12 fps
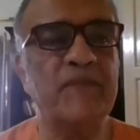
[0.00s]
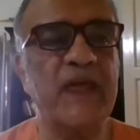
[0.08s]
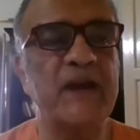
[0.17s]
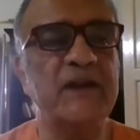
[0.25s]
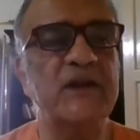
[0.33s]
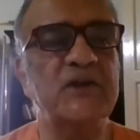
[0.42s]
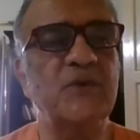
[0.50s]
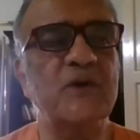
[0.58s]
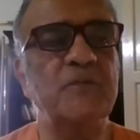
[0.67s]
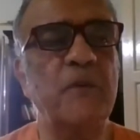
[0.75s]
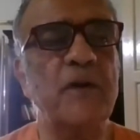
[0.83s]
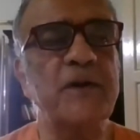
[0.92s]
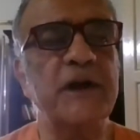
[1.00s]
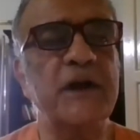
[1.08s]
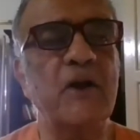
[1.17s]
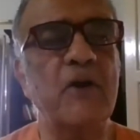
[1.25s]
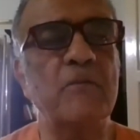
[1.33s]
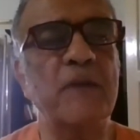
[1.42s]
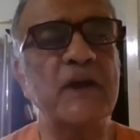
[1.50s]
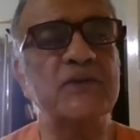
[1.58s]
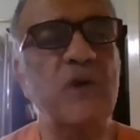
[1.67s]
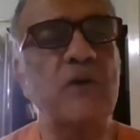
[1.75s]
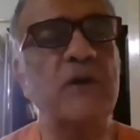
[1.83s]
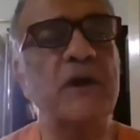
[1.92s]
And this was pointed out by
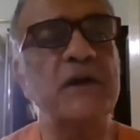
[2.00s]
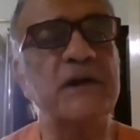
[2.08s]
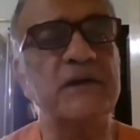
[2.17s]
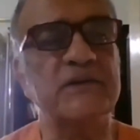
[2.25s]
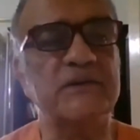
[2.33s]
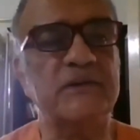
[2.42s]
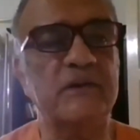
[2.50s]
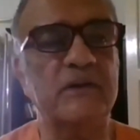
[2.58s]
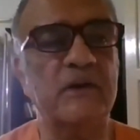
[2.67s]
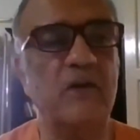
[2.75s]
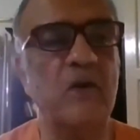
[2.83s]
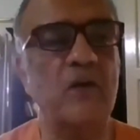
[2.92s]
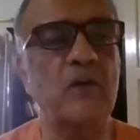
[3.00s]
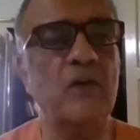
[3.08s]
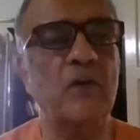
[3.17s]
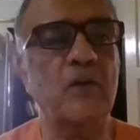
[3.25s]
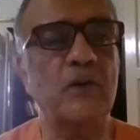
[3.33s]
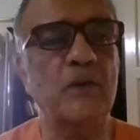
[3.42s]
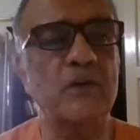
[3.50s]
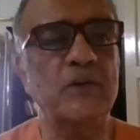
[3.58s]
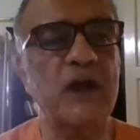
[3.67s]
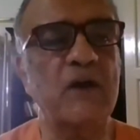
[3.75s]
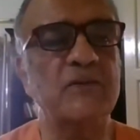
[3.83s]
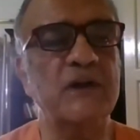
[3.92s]
Socrates long ago,
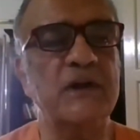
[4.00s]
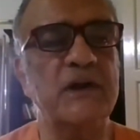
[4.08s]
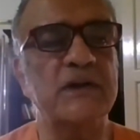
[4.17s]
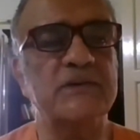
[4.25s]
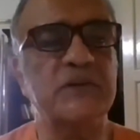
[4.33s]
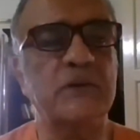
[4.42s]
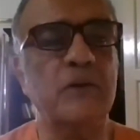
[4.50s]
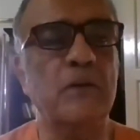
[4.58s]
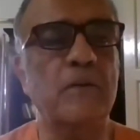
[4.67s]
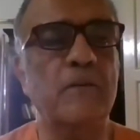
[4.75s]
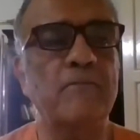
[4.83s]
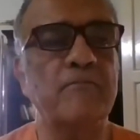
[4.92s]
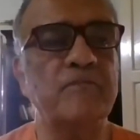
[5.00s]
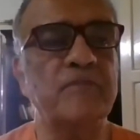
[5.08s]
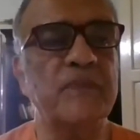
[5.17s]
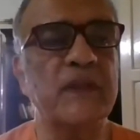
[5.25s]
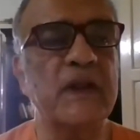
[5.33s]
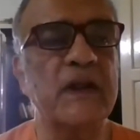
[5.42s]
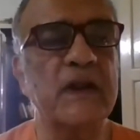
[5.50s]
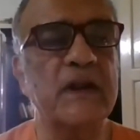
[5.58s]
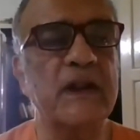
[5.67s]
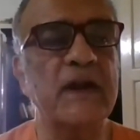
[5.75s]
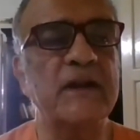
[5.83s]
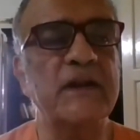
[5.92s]
2000 years ago,
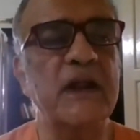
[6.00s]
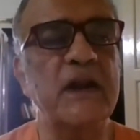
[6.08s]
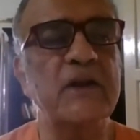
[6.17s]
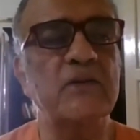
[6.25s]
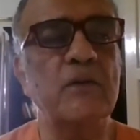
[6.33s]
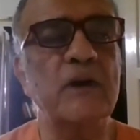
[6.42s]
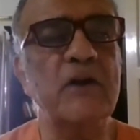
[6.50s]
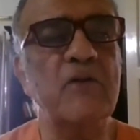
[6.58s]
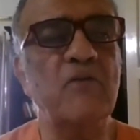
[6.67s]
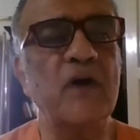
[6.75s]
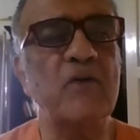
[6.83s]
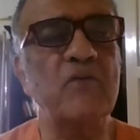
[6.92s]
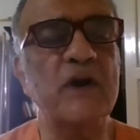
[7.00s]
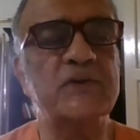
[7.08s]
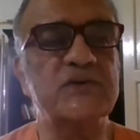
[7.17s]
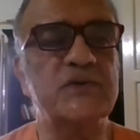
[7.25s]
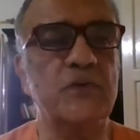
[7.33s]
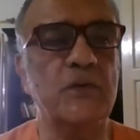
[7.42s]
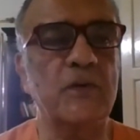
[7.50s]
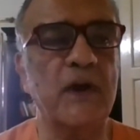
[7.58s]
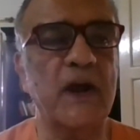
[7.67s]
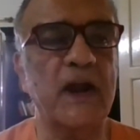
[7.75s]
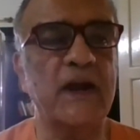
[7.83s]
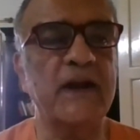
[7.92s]
that there is only one virtue,
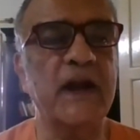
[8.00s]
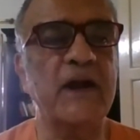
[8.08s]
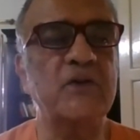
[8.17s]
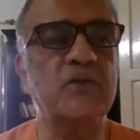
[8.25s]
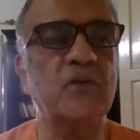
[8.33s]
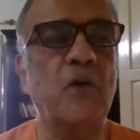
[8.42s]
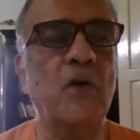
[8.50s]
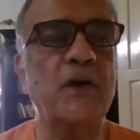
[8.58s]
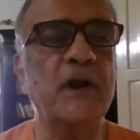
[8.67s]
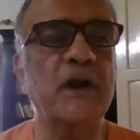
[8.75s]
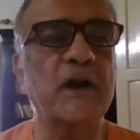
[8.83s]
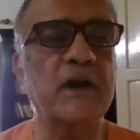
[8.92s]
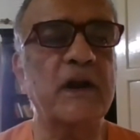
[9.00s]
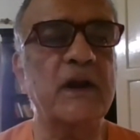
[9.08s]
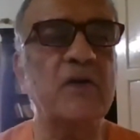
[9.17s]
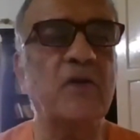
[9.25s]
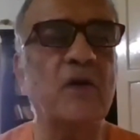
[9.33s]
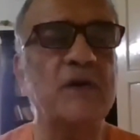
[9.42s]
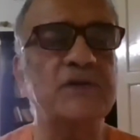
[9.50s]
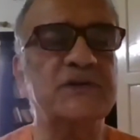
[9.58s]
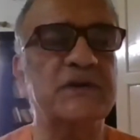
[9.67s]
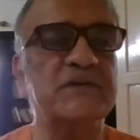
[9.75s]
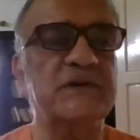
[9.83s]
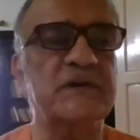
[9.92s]
and that is order in
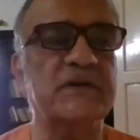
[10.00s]
consciousness.